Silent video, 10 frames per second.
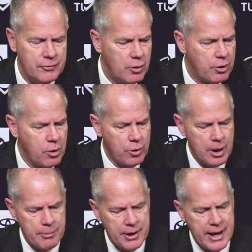you know,
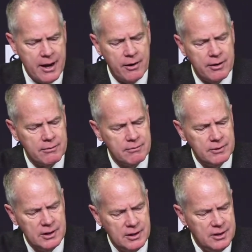going up and down and
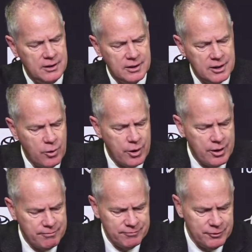
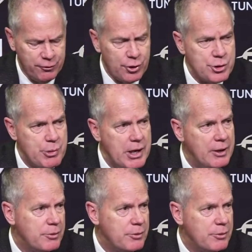going full speed.